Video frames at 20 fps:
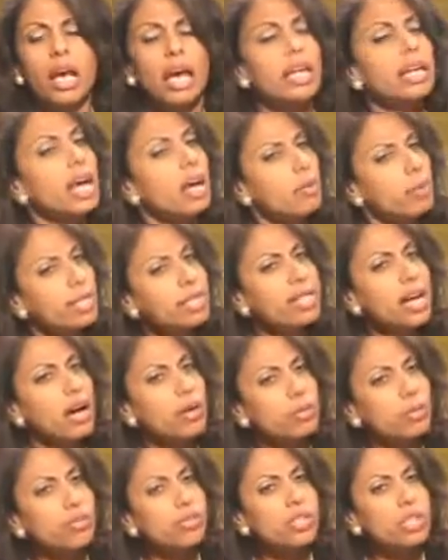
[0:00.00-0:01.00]
And I went
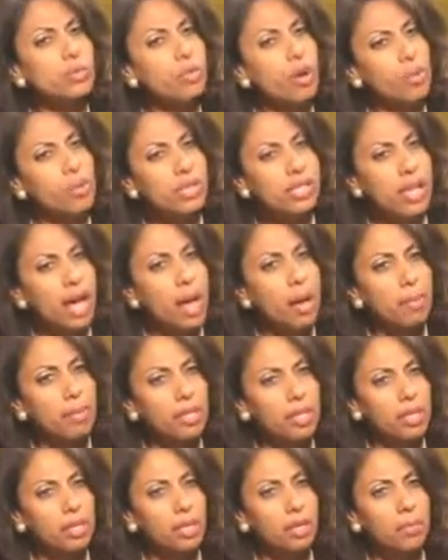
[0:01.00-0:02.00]
out to see what was
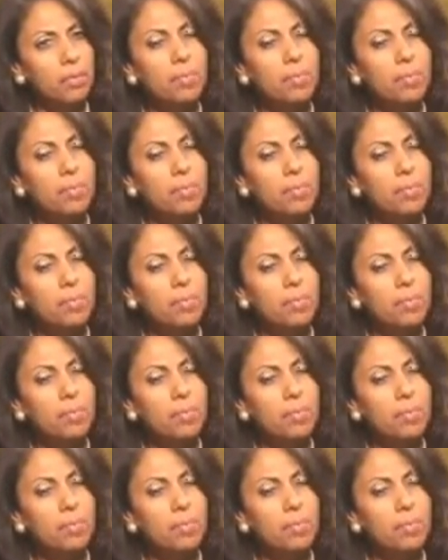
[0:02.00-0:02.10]
happening.